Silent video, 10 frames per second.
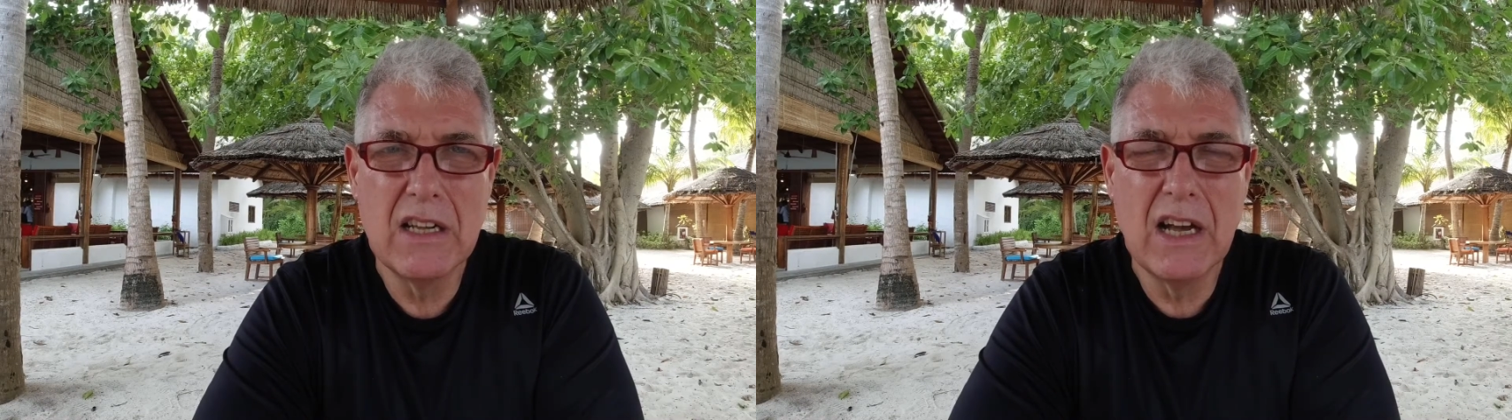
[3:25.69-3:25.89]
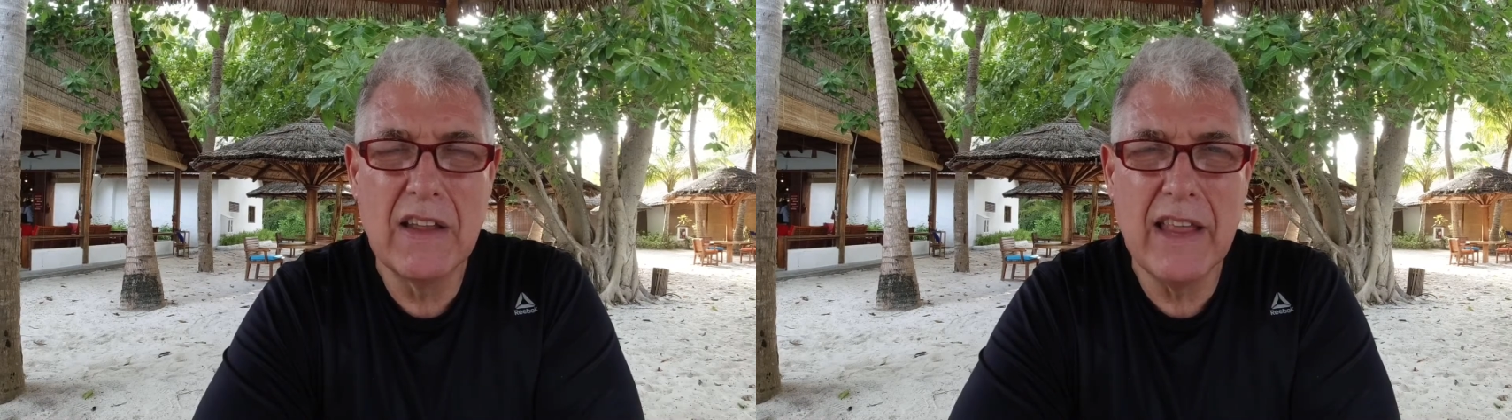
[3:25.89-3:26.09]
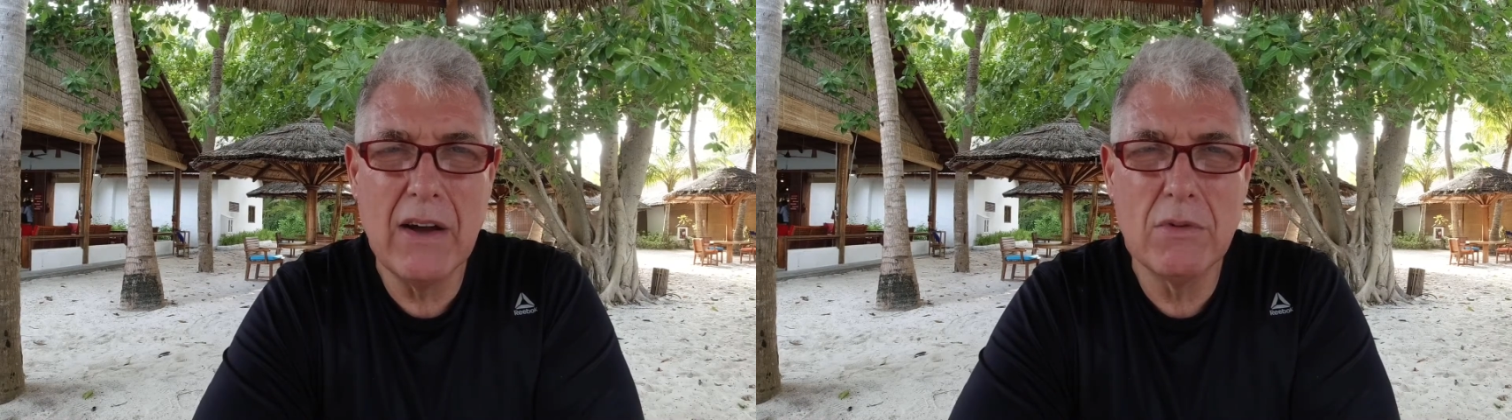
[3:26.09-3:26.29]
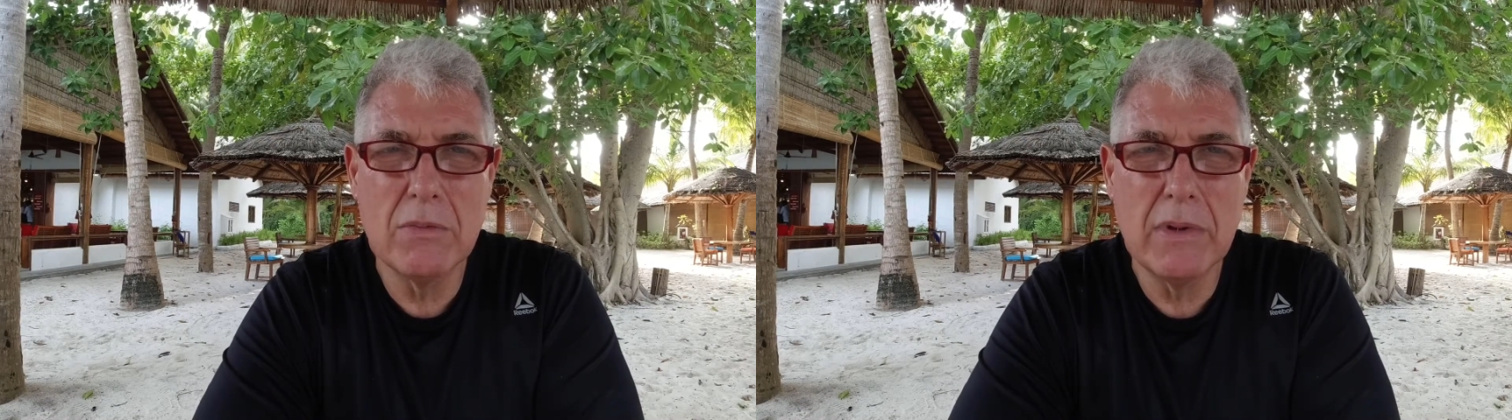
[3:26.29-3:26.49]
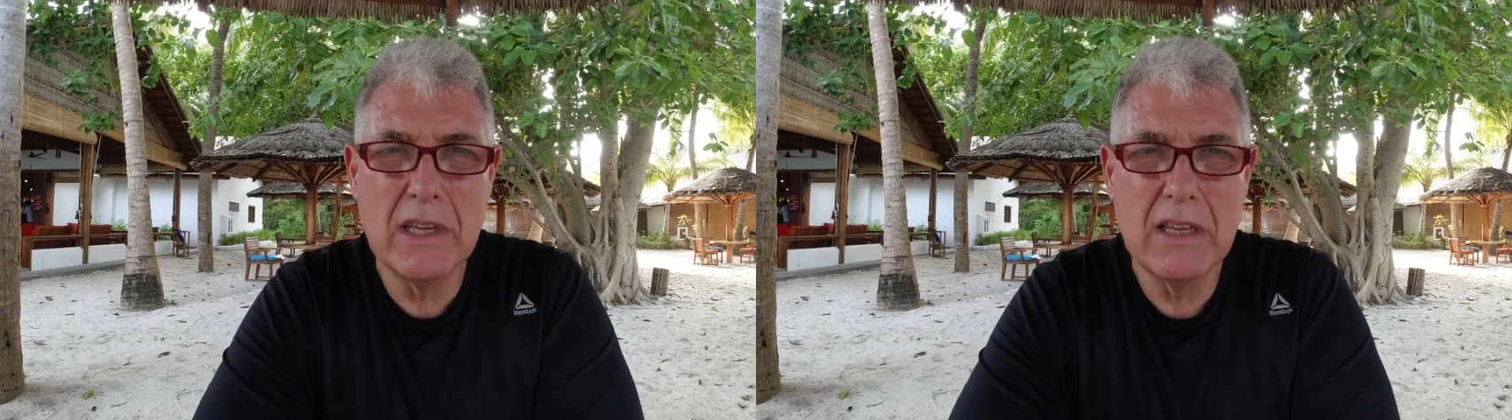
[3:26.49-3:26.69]
and that
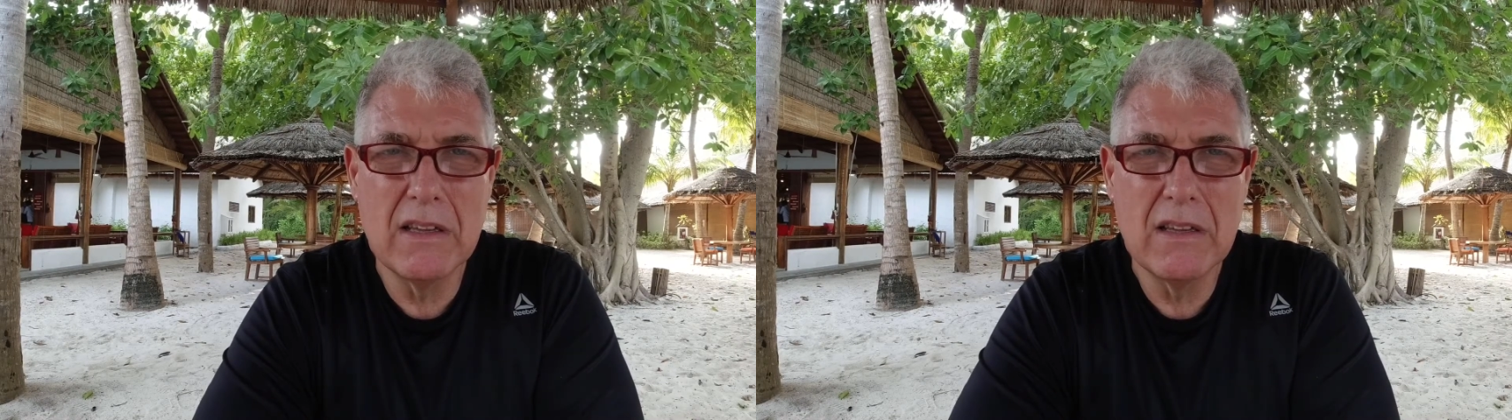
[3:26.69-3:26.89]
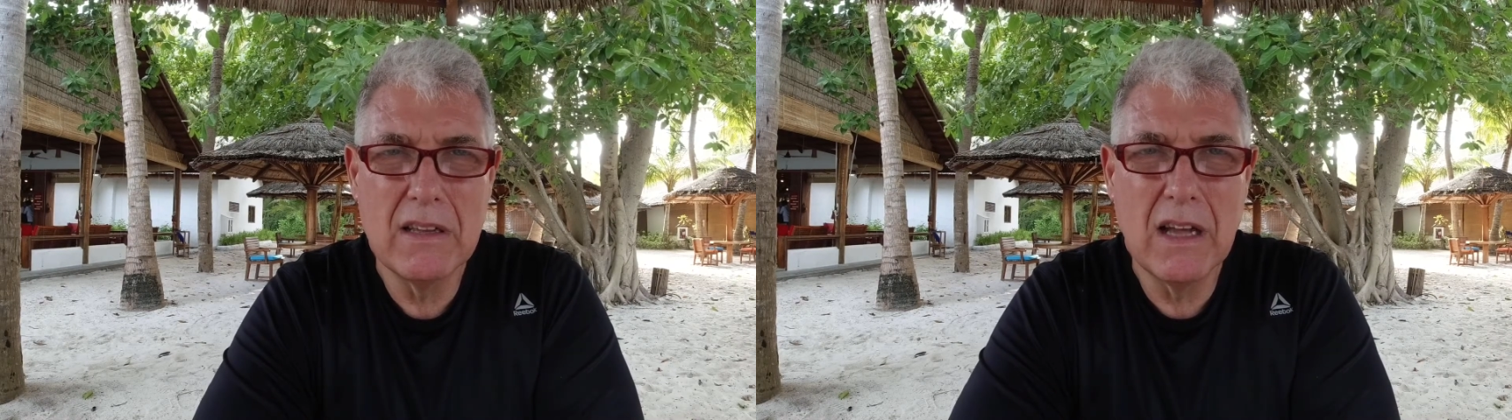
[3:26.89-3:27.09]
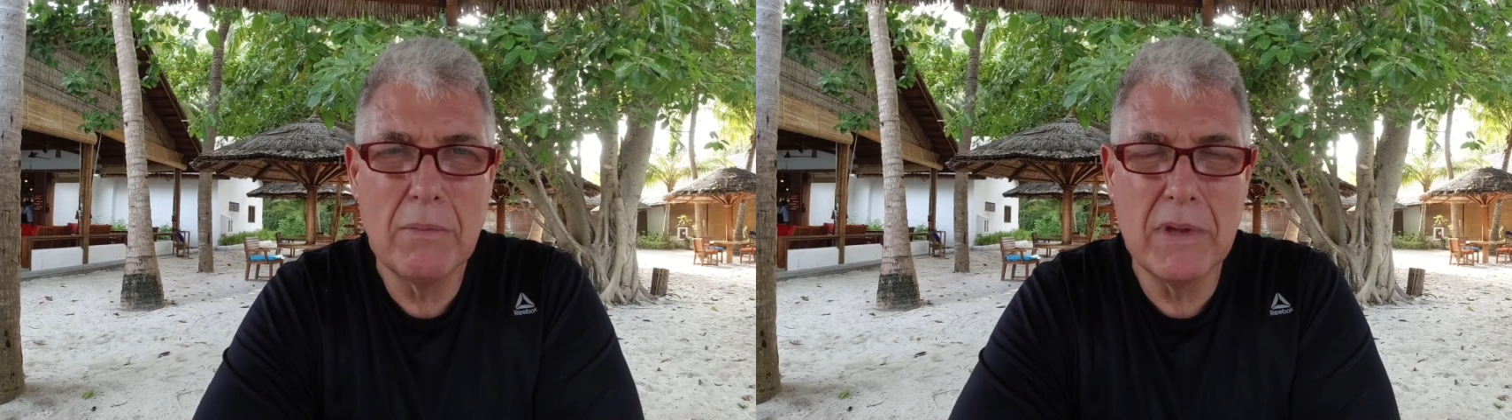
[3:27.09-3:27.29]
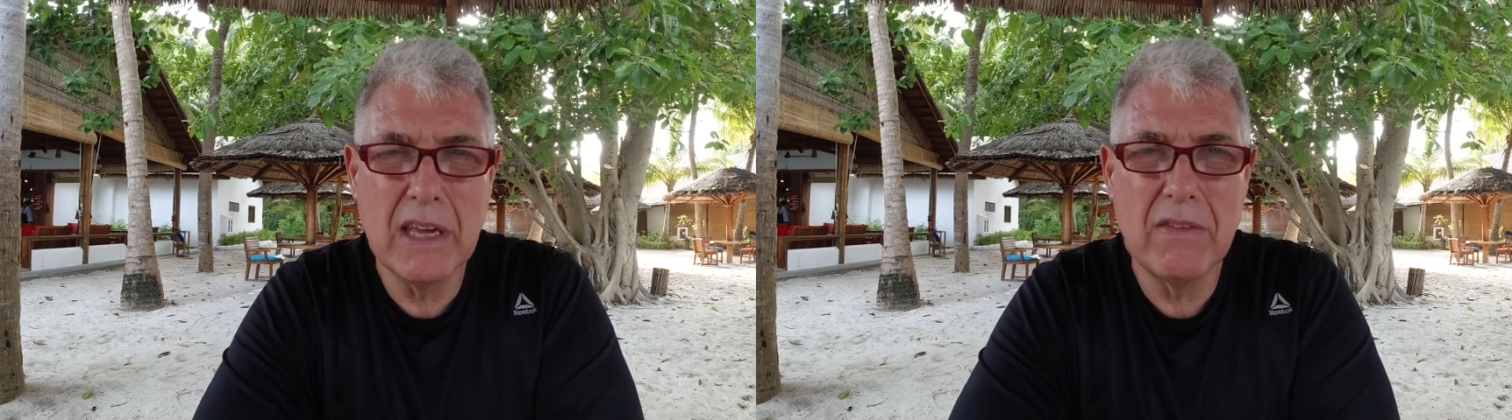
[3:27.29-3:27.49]
would be a big